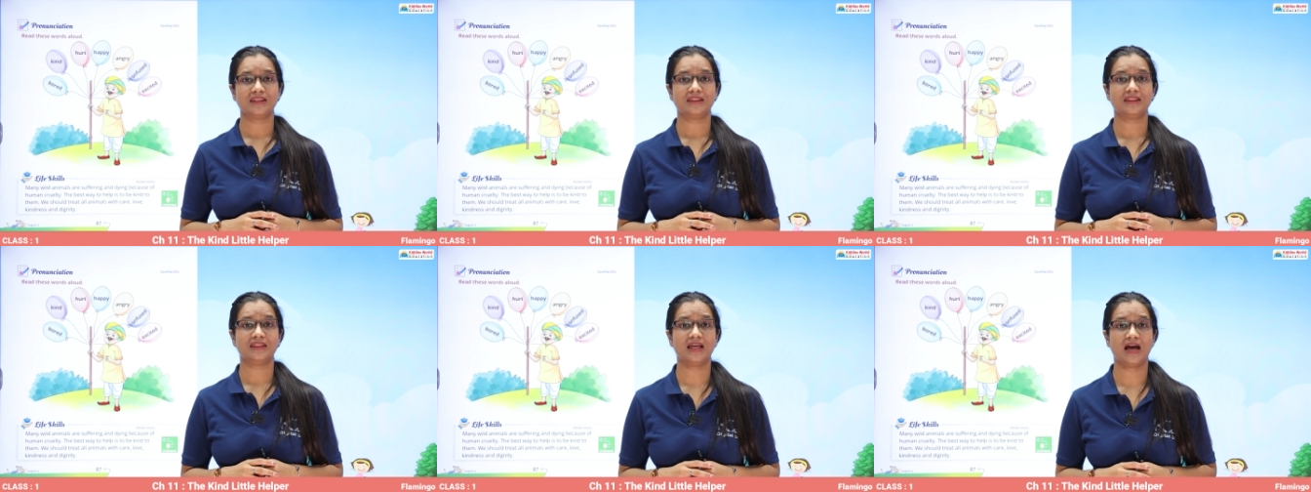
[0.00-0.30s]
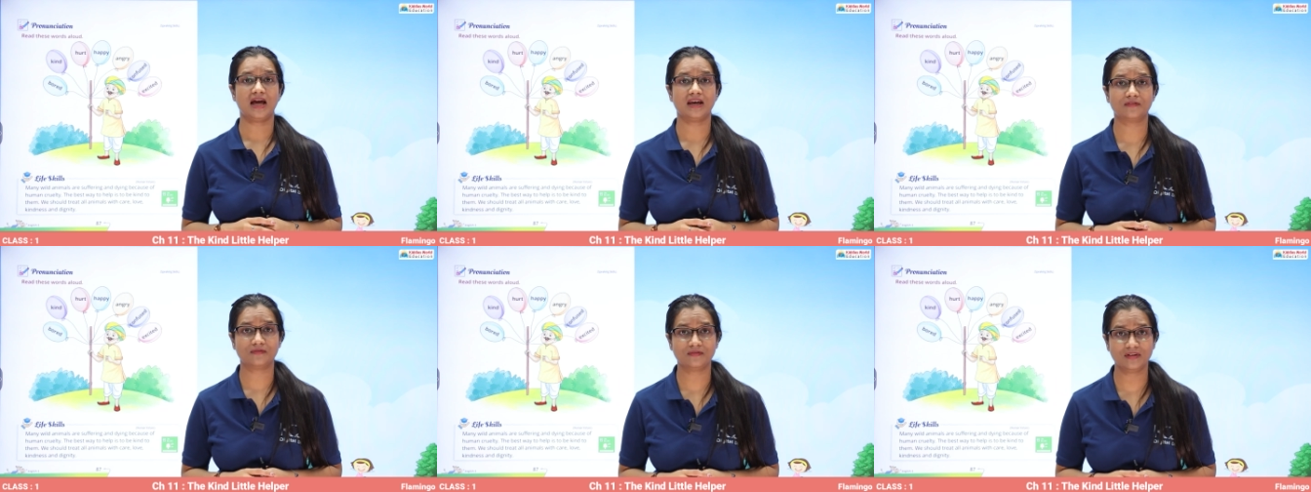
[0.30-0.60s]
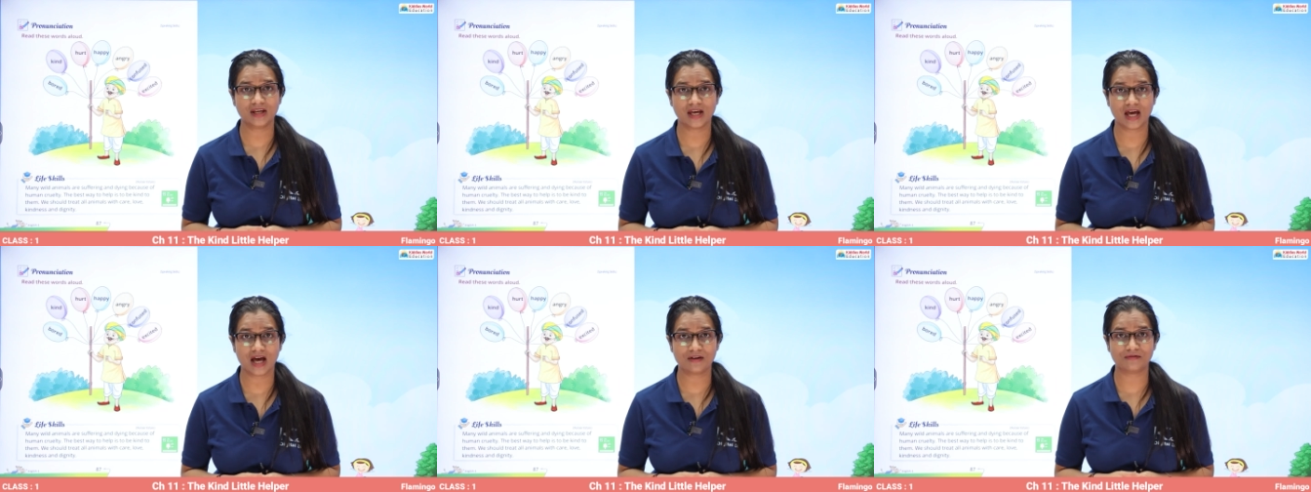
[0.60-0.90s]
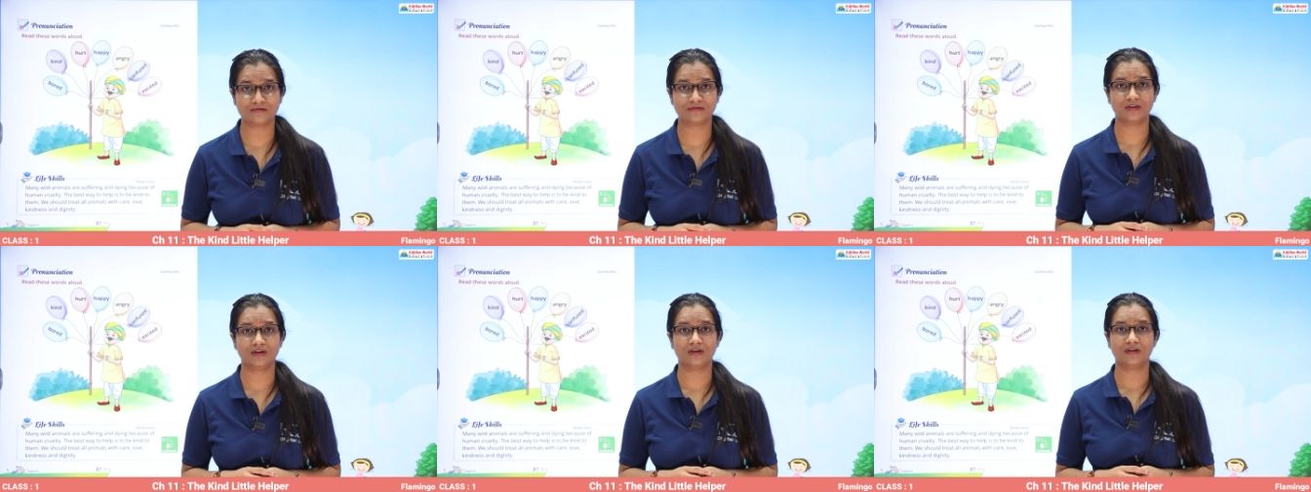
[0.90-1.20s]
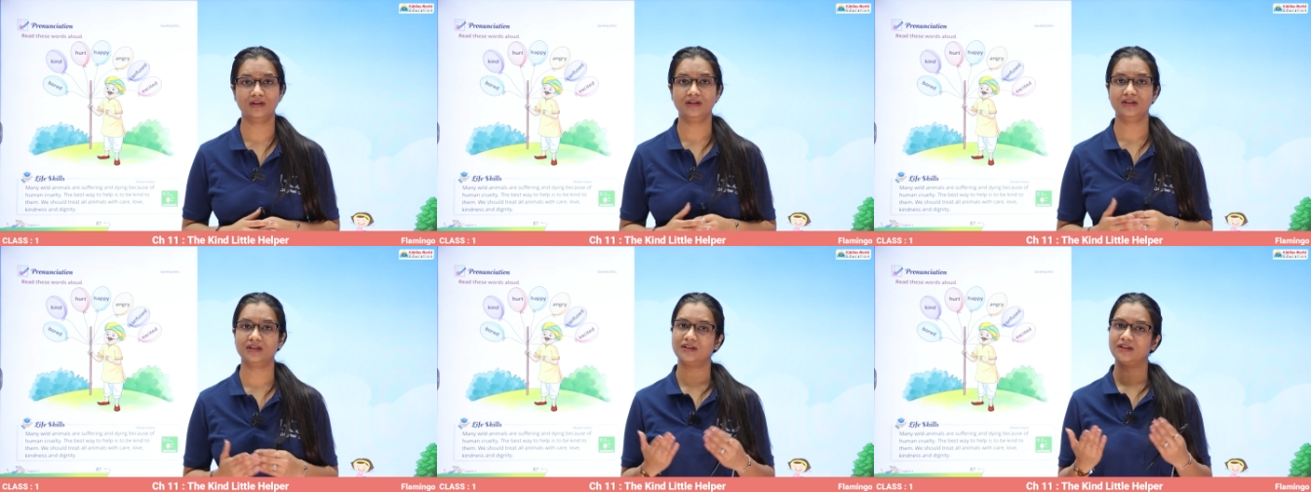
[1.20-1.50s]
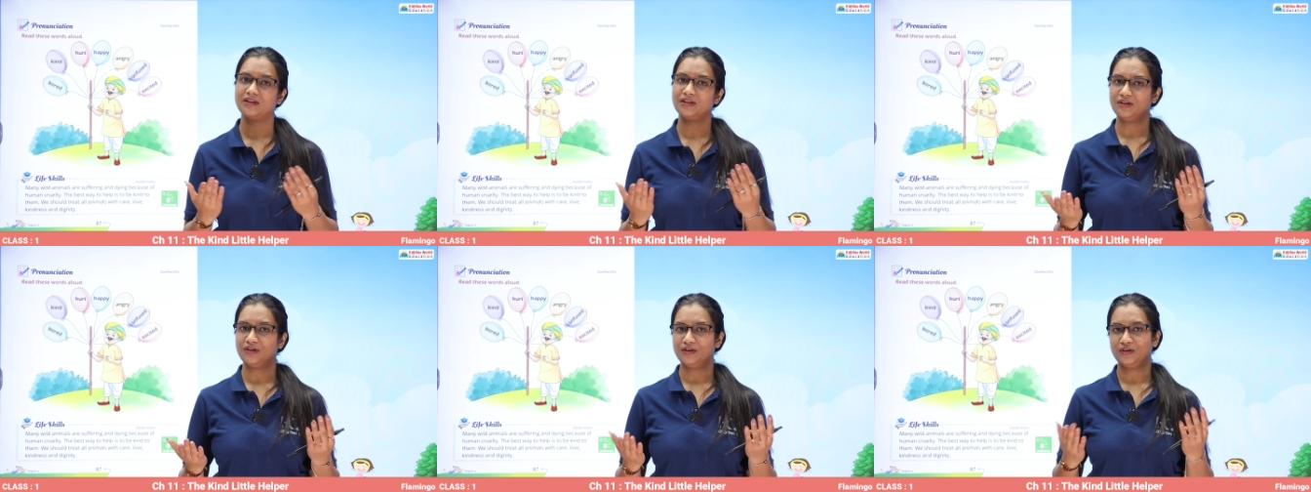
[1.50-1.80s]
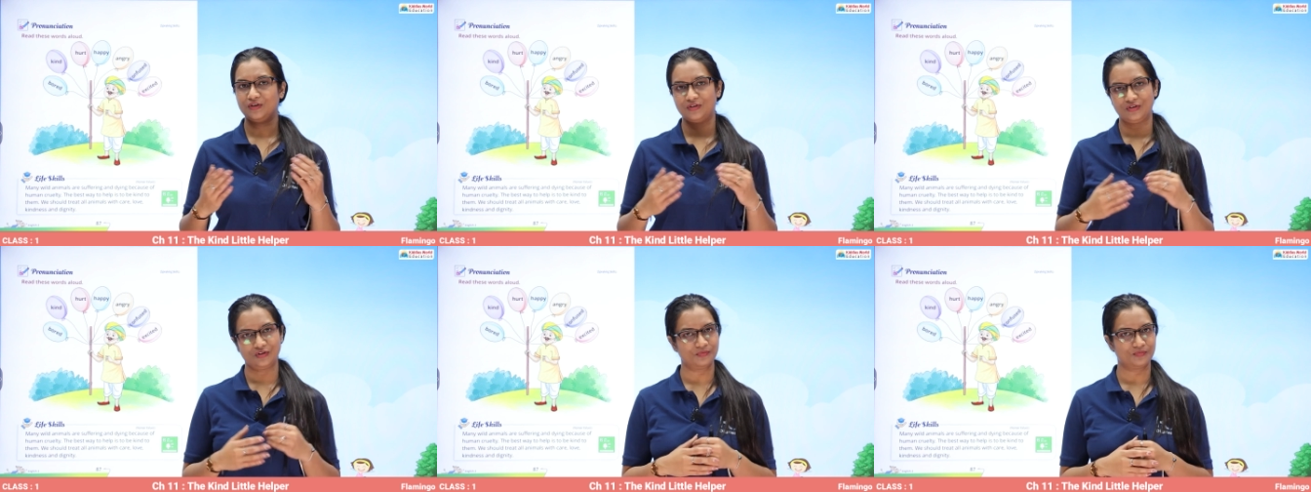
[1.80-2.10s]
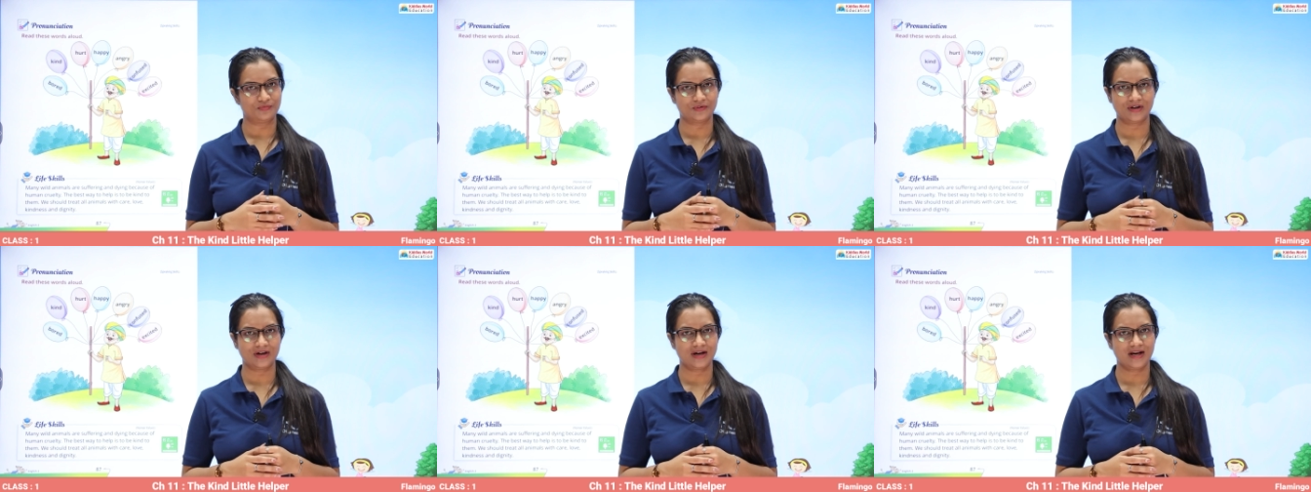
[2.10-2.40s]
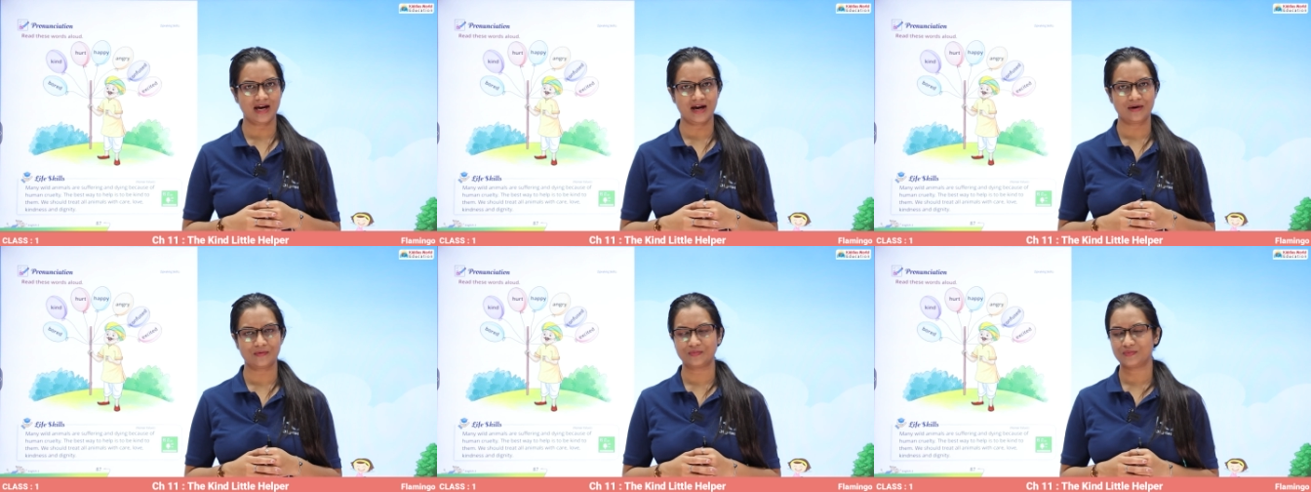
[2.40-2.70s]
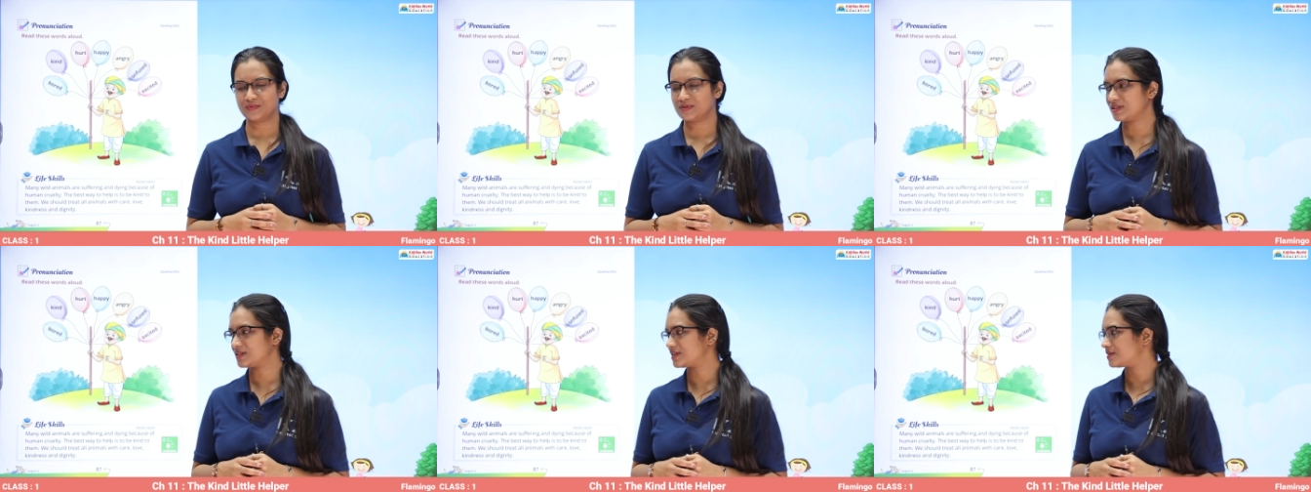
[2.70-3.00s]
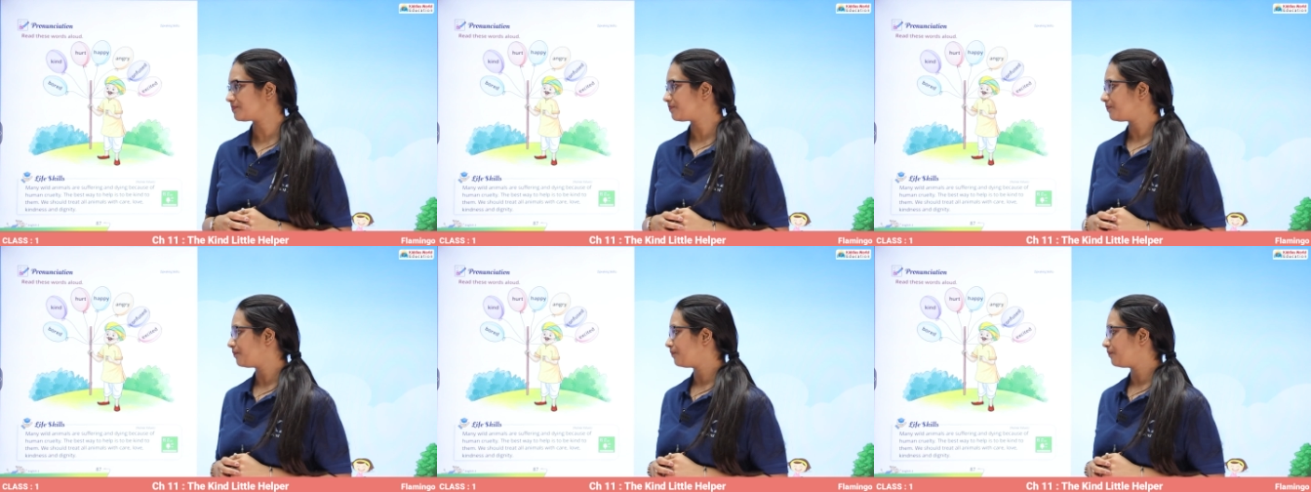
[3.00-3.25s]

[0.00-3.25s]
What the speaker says: that we have learned to pronounce.